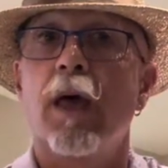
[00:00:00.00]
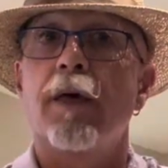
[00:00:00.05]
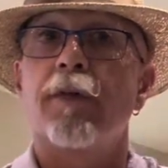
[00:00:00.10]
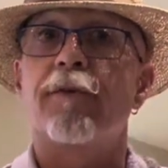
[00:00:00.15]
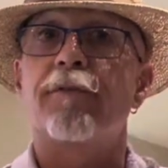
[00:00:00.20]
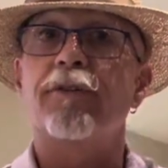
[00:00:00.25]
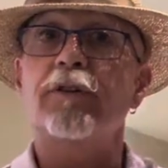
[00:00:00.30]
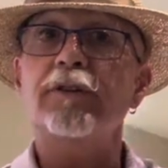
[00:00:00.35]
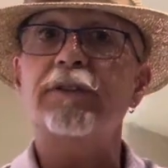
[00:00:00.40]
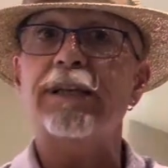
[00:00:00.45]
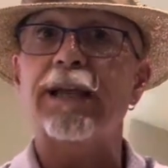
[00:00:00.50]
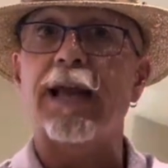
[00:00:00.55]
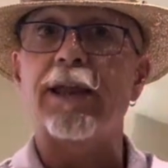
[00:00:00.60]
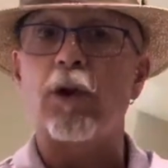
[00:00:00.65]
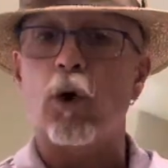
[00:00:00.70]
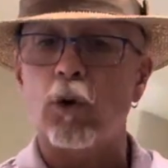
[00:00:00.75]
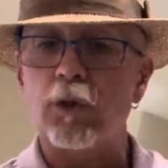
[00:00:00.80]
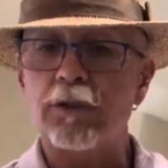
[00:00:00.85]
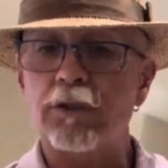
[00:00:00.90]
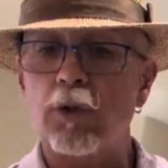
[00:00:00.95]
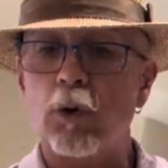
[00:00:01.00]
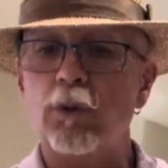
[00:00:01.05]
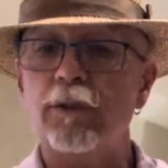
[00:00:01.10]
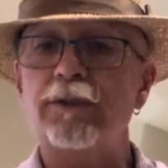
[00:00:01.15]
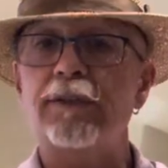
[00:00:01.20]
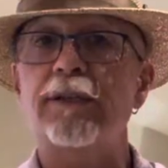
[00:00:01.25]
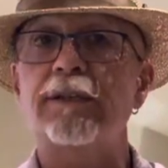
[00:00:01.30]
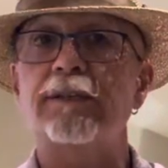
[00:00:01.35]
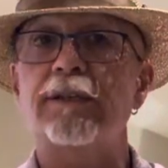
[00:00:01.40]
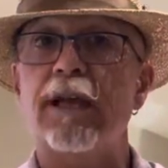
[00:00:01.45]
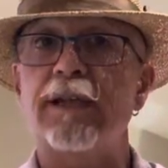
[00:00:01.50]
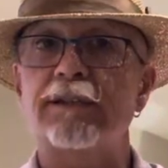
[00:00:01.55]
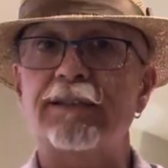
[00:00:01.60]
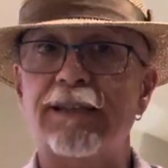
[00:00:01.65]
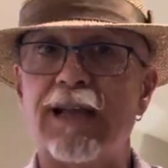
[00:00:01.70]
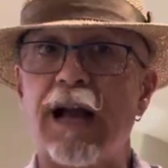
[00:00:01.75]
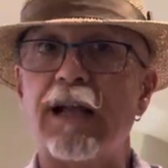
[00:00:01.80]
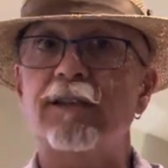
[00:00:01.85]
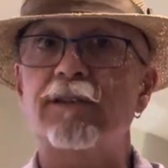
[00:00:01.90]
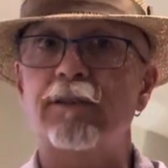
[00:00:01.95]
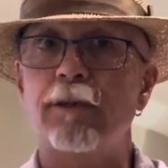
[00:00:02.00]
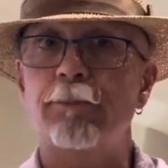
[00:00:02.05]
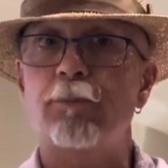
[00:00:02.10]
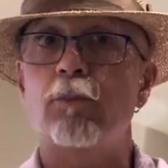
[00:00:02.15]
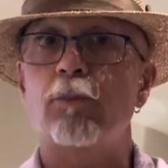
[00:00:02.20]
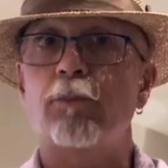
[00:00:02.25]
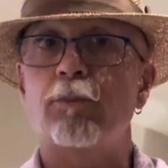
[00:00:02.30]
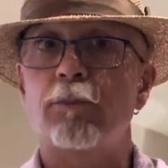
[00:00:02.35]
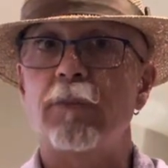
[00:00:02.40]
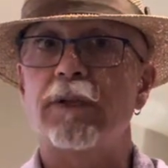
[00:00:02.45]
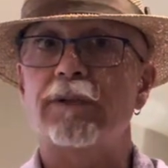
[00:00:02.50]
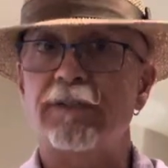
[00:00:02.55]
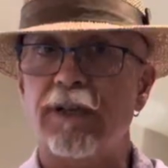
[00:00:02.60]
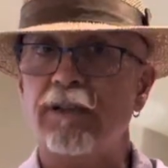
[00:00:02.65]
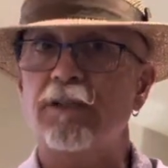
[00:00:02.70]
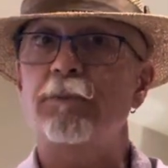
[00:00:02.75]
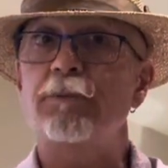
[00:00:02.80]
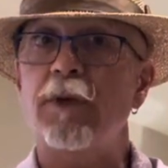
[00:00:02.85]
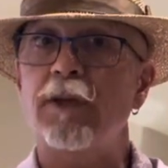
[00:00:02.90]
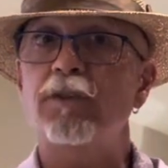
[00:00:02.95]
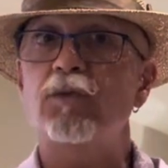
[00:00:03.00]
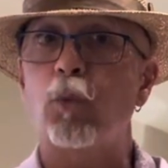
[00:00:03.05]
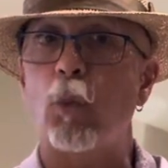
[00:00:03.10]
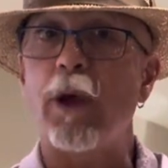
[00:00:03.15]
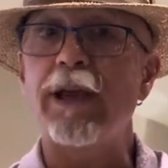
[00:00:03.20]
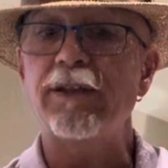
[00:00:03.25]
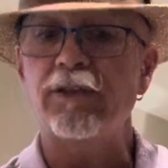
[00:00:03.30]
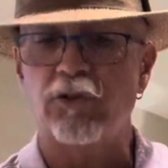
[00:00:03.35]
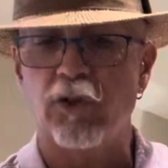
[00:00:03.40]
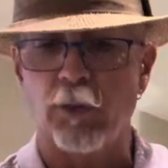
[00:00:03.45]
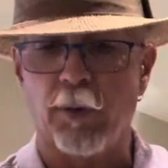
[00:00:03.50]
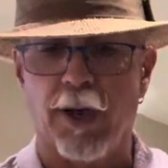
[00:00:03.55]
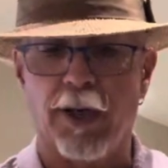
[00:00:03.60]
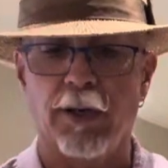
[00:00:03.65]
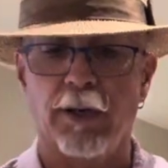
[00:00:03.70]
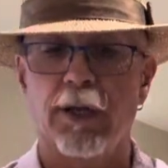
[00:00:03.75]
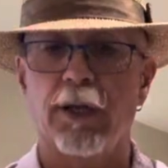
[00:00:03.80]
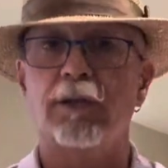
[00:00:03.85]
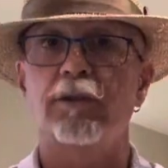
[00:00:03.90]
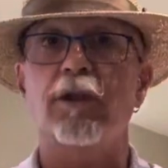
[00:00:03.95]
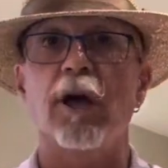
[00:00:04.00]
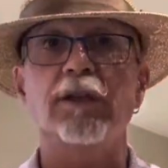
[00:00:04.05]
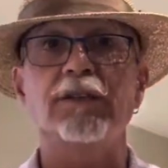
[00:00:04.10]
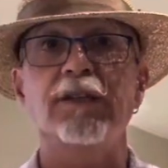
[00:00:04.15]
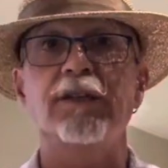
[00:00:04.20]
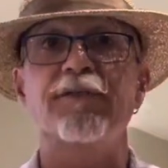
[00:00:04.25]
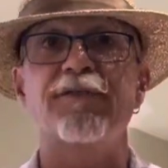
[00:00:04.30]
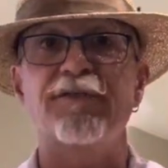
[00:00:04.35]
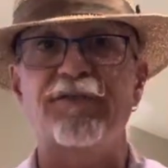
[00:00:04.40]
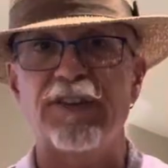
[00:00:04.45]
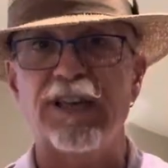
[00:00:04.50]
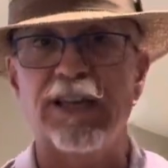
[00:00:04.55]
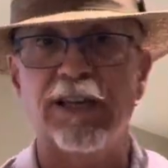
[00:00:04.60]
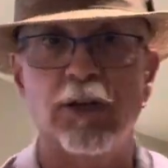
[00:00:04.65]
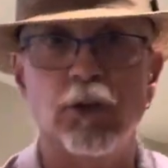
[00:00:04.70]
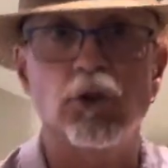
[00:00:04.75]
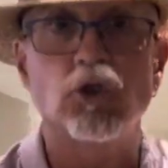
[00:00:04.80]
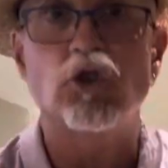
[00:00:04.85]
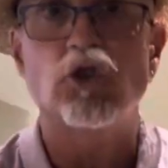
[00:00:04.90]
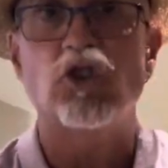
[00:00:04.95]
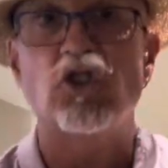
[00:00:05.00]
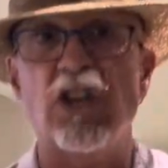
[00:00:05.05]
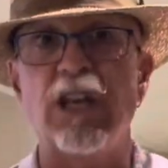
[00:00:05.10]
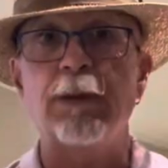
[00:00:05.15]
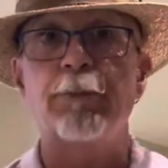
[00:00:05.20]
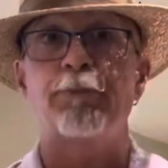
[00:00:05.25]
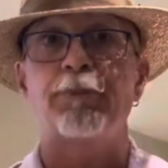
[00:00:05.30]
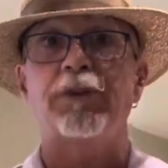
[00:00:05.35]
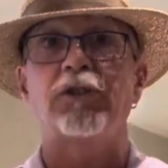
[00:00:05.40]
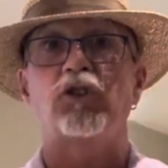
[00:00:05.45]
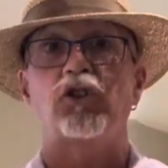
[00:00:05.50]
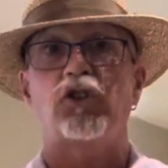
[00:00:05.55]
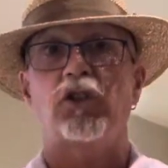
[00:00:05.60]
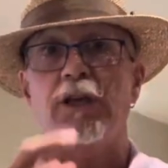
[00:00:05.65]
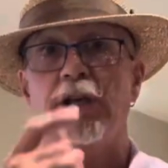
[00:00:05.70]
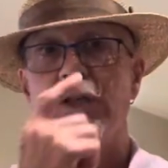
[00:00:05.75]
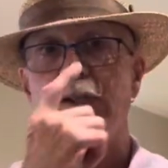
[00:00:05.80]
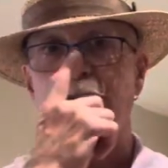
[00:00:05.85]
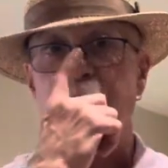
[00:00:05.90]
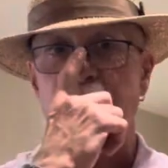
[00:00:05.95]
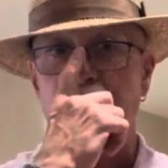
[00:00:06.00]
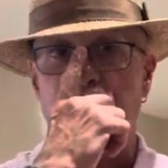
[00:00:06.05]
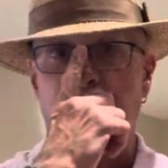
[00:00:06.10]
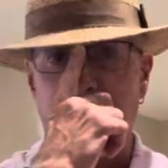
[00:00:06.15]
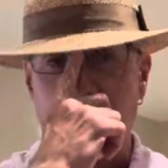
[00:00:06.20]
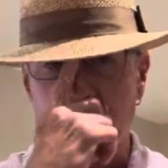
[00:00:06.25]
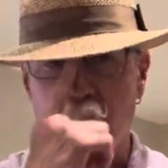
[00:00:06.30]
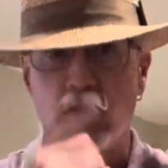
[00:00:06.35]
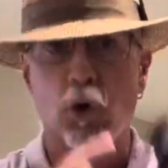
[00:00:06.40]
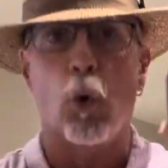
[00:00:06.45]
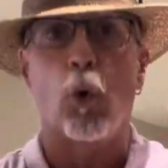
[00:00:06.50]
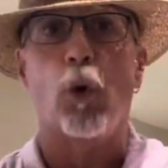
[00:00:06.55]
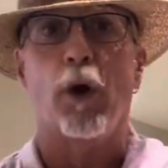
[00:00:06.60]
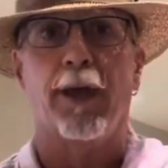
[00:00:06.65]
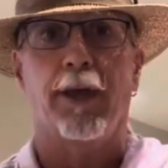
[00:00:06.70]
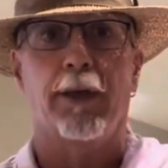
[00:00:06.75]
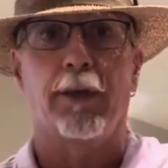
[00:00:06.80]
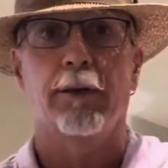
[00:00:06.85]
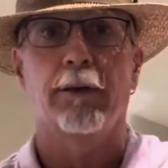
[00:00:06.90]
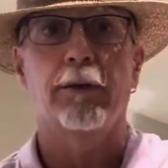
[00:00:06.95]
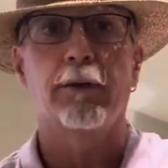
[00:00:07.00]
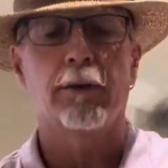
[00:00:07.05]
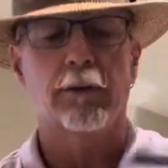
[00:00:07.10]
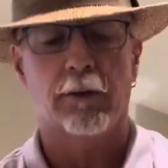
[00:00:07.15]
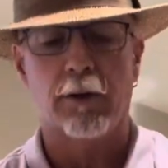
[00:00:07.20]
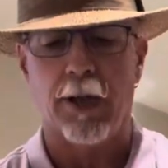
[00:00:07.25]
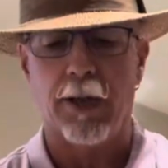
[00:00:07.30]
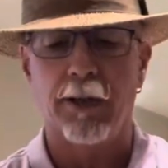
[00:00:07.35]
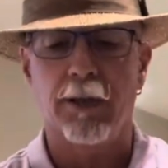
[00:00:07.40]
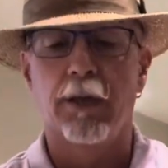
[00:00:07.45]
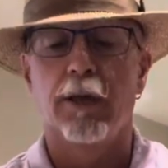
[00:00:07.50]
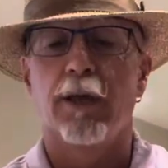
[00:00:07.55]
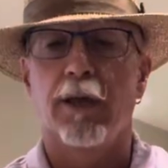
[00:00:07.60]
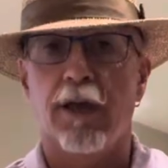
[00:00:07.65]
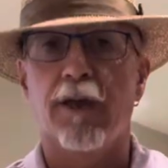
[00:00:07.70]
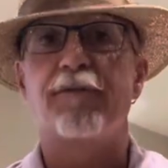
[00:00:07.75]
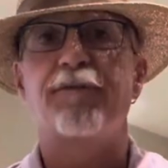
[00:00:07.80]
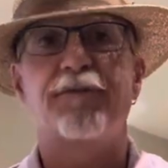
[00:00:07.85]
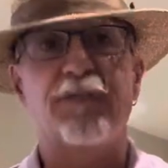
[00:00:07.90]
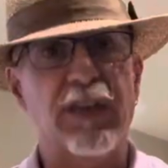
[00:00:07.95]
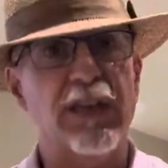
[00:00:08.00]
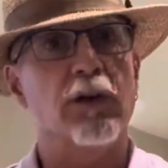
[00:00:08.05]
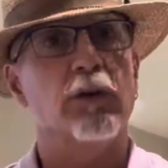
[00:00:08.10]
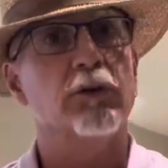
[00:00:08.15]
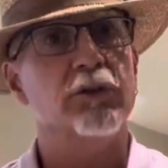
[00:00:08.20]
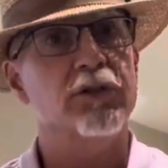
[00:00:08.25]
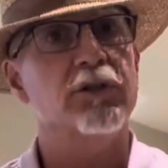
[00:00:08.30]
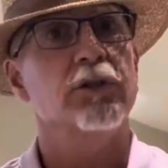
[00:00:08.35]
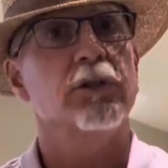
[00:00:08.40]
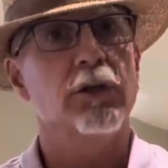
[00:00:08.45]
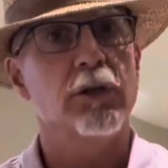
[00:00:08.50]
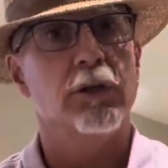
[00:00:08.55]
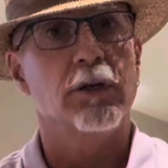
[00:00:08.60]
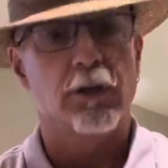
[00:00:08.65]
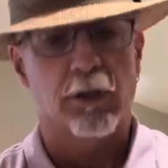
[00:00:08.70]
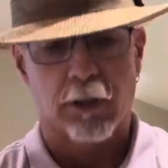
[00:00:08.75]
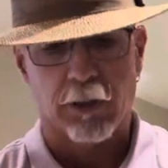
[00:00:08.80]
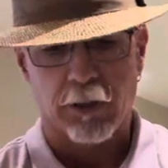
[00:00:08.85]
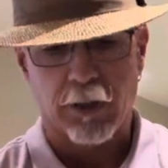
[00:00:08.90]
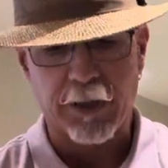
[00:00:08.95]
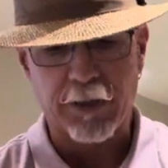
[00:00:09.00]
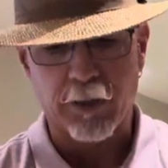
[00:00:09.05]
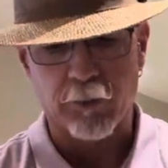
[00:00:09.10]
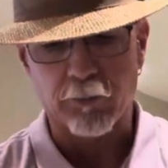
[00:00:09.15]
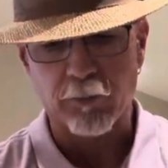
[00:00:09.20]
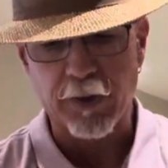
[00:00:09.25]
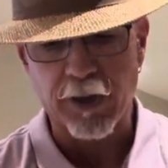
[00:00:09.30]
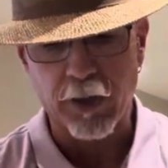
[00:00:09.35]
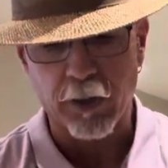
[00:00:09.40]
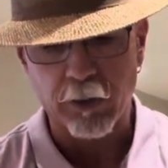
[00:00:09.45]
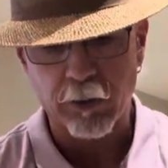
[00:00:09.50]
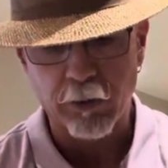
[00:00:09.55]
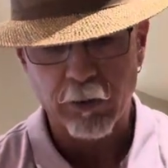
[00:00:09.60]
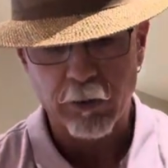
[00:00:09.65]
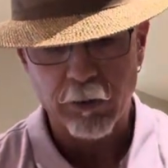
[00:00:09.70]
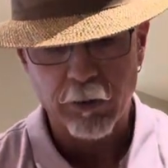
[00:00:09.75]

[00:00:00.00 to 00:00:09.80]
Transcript: The first thing I noticed though is it's got some nice weight to it. It doesn't feel cheap and cheesy and like a toy, right? It feels like a real